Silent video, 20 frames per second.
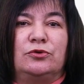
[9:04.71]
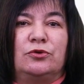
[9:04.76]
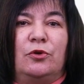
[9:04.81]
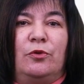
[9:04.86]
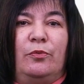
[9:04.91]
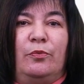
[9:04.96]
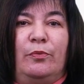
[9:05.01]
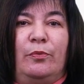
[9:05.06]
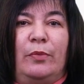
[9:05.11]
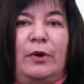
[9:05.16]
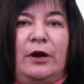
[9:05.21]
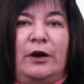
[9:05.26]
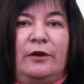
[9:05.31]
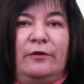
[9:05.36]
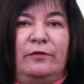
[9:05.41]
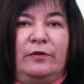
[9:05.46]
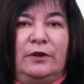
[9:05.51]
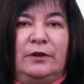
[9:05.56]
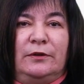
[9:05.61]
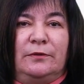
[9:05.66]
top
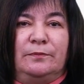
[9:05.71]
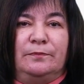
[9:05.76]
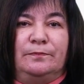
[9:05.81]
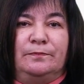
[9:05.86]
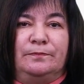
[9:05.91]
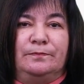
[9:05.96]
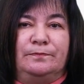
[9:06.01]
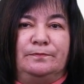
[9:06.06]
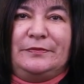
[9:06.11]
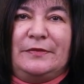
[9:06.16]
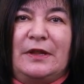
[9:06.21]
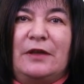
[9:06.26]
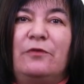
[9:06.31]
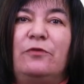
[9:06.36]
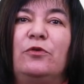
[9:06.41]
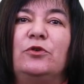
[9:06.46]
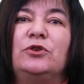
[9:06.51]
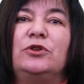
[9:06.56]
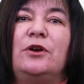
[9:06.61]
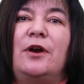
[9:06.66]
paraffin.
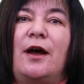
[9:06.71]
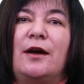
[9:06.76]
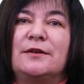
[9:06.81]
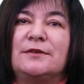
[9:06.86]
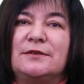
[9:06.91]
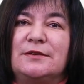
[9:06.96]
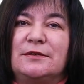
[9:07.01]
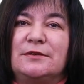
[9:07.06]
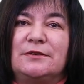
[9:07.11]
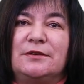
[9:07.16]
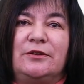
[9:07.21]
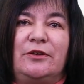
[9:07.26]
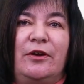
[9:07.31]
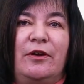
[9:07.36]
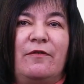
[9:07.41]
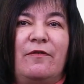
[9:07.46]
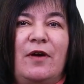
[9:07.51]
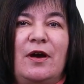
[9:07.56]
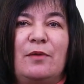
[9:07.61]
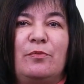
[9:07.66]
For drugs that
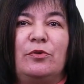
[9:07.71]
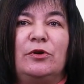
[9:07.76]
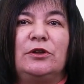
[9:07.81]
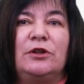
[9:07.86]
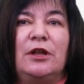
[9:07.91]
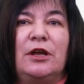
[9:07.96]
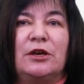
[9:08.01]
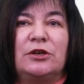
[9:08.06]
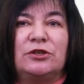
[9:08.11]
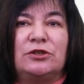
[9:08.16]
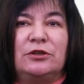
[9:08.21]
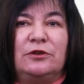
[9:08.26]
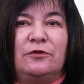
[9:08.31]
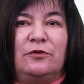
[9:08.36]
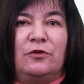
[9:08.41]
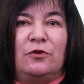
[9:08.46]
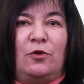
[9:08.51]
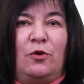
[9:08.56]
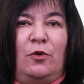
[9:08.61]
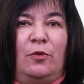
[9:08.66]
require protection
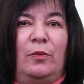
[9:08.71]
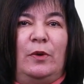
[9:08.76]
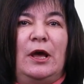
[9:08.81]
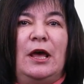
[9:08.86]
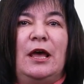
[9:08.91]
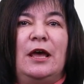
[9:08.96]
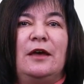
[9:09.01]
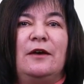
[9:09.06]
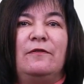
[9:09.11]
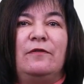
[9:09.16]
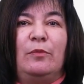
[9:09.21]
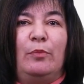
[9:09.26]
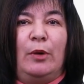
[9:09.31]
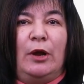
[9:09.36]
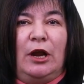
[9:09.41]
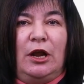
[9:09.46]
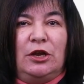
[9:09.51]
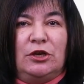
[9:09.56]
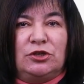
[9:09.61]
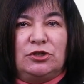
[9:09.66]
from
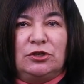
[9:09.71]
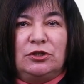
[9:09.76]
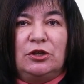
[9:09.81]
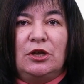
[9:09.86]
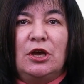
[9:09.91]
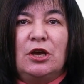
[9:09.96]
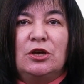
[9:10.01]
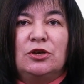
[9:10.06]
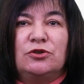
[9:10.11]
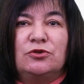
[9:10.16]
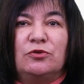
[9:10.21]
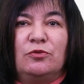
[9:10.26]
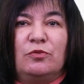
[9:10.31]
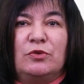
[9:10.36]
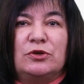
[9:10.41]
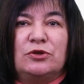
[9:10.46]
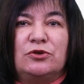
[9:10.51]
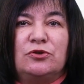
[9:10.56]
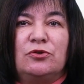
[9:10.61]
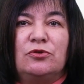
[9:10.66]
evaporation, should be
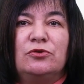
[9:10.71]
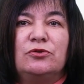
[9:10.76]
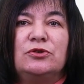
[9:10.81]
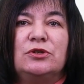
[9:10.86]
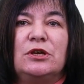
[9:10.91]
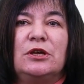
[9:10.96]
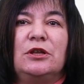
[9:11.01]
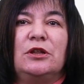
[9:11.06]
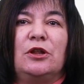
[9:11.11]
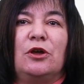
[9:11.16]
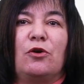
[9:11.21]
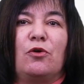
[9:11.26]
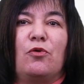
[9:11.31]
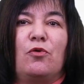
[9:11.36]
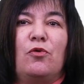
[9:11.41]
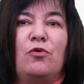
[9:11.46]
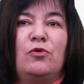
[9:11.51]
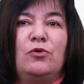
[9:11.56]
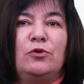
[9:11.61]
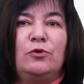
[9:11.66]
stored in a
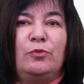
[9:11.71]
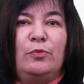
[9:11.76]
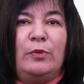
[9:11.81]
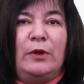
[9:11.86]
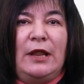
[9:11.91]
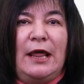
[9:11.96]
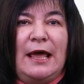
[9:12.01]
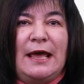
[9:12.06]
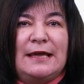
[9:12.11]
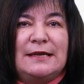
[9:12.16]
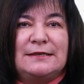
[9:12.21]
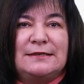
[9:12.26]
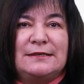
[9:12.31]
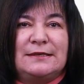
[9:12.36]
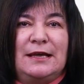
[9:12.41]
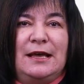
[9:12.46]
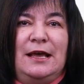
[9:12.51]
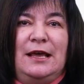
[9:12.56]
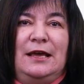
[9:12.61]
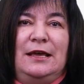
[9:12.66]
cool place
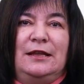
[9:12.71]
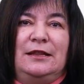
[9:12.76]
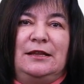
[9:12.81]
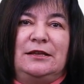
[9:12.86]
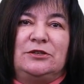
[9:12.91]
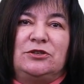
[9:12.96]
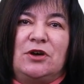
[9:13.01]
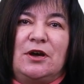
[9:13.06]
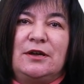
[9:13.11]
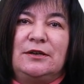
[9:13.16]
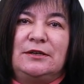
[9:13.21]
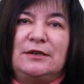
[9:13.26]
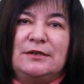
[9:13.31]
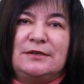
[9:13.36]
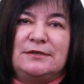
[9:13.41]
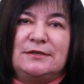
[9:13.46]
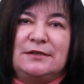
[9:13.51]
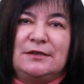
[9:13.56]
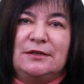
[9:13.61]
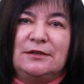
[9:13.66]
in a tightly
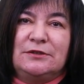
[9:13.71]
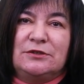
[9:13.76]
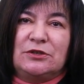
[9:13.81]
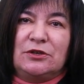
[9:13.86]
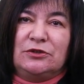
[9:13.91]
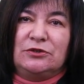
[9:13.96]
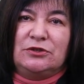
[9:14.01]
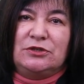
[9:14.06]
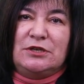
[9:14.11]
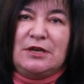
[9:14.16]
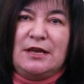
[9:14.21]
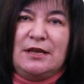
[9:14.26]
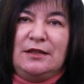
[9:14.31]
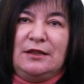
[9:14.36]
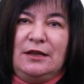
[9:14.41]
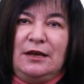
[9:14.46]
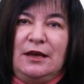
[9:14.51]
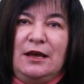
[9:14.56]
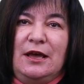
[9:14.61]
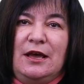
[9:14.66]
sealed
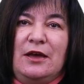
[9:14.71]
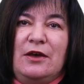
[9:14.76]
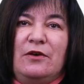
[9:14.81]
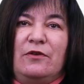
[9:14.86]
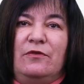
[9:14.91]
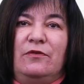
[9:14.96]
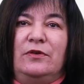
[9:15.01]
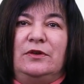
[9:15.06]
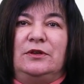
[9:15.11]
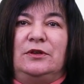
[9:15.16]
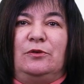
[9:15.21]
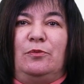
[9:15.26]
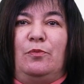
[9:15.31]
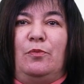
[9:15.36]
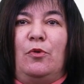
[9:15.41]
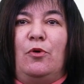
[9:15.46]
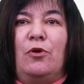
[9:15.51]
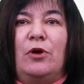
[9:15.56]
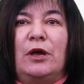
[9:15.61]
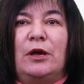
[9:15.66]
container with a
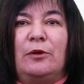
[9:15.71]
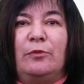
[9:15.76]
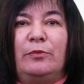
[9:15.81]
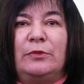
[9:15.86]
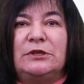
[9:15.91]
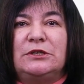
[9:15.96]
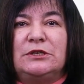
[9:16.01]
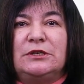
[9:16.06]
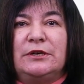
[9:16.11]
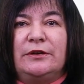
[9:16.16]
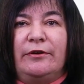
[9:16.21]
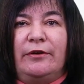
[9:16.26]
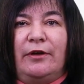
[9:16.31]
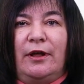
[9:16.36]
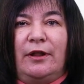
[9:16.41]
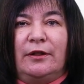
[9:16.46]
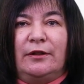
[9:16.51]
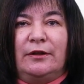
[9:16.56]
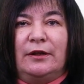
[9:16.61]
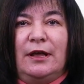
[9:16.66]
pocket
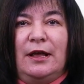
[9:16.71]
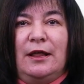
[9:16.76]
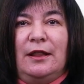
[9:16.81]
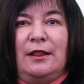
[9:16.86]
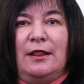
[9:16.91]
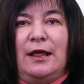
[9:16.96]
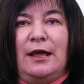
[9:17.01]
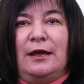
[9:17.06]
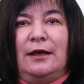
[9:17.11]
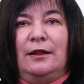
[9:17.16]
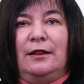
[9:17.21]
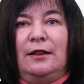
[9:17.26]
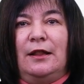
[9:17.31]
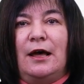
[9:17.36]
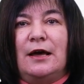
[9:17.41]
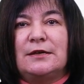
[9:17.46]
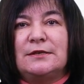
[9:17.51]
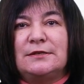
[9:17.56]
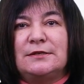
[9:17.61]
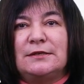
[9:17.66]
material like
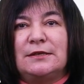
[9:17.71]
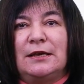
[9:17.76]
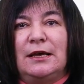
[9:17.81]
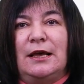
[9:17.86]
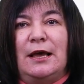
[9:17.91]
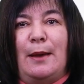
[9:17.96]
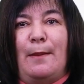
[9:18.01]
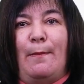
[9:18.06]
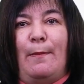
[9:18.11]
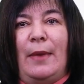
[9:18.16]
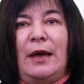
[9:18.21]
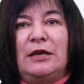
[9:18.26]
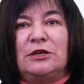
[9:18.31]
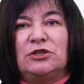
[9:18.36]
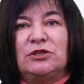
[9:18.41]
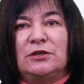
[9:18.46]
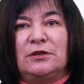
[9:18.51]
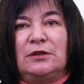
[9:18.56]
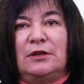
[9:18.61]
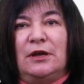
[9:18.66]
glass,
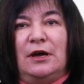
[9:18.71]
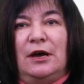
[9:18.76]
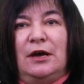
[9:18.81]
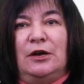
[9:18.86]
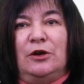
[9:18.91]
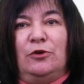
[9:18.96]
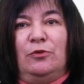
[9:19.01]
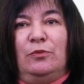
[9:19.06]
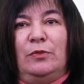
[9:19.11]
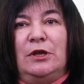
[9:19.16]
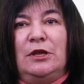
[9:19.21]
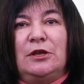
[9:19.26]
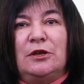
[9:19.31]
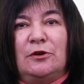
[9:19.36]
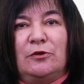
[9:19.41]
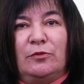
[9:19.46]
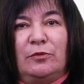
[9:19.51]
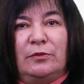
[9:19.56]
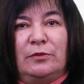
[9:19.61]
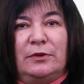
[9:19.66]
metal,
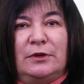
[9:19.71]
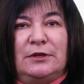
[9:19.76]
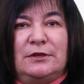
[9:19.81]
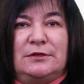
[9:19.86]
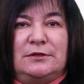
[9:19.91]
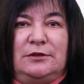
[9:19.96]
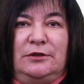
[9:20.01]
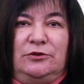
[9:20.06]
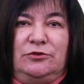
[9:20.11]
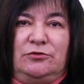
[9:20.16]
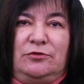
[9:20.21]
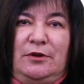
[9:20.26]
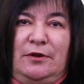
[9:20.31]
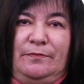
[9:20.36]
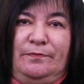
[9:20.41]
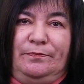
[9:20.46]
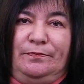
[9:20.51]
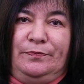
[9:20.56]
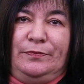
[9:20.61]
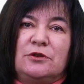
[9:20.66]
aluminium, etc.
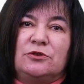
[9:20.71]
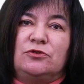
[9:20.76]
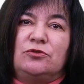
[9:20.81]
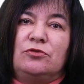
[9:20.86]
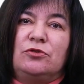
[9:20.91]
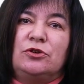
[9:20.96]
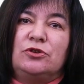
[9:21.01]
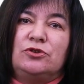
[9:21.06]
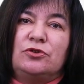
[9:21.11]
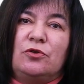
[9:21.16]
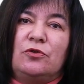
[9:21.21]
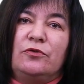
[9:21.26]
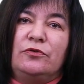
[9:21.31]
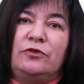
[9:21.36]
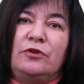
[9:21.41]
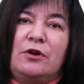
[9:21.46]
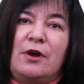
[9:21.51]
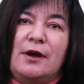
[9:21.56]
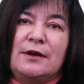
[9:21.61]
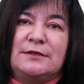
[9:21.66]
Storage of
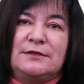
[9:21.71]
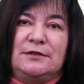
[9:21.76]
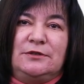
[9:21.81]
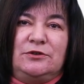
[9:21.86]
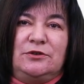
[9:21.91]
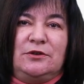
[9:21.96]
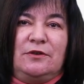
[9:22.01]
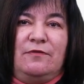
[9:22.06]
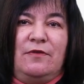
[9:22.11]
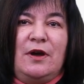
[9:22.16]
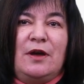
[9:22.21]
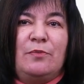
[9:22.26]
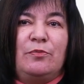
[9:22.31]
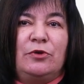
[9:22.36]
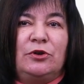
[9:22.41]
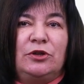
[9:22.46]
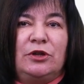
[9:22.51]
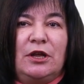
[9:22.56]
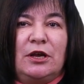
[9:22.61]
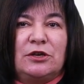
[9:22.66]
drugs that require
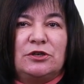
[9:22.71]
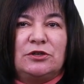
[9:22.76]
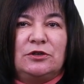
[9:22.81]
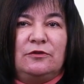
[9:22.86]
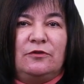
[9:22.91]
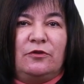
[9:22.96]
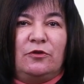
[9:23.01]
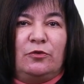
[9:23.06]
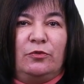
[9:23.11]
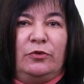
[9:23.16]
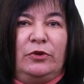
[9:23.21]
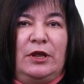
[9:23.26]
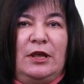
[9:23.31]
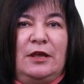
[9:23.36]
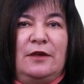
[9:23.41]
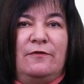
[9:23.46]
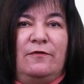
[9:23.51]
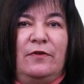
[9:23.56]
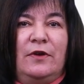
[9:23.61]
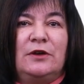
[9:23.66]
protection from the
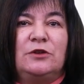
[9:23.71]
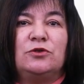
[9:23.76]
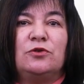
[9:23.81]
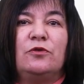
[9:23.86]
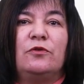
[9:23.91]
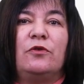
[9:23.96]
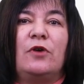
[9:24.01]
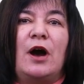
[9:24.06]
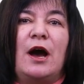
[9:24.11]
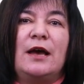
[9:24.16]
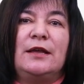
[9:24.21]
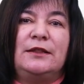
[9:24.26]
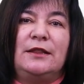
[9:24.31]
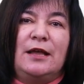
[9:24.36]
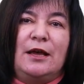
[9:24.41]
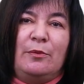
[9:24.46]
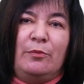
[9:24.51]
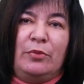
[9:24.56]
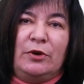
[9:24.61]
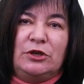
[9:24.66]
effect of high
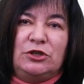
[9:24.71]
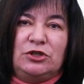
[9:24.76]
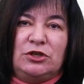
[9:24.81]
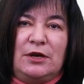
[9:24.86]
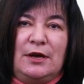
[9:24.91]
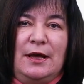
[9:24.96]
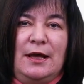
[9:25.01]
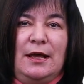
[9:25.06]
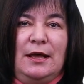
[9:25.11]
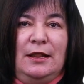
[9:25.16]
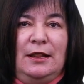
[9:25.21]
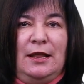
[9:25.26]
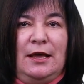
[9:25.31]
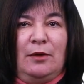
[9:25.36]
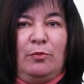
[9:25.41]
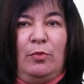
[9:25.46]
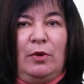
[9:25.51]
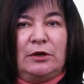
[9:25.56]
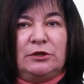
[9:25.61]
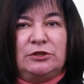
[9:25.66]
temperature,
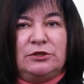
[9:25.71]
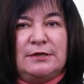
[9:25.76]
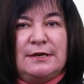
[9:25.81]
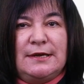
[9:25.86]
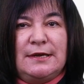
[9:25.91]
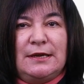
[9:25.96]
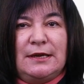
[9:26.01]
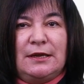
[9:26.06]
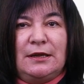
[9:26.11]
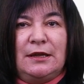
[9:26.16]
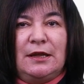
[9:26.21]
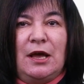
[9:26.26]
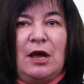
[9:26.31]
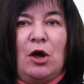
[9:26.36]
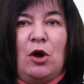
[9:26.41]
like bacterial,